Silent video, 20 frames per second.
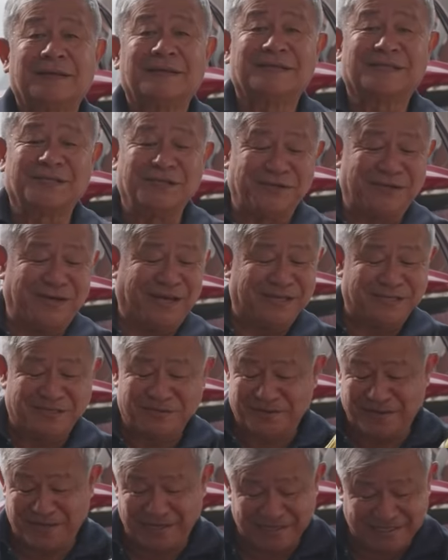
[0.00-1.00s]
So as
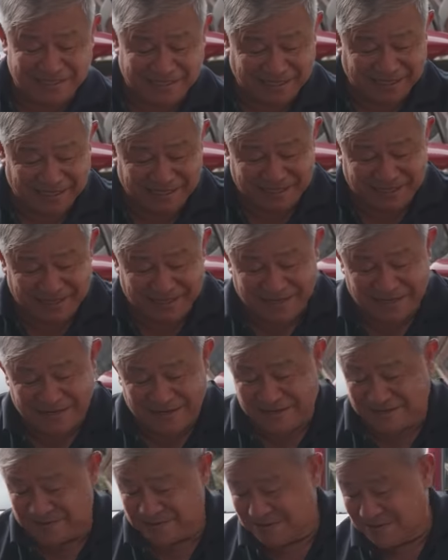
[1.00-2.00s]
you can see,
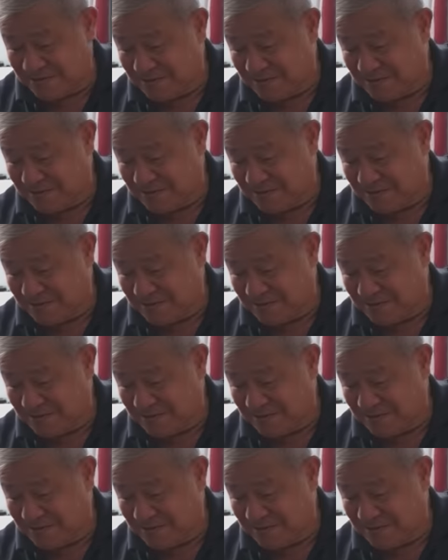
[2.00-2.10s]
the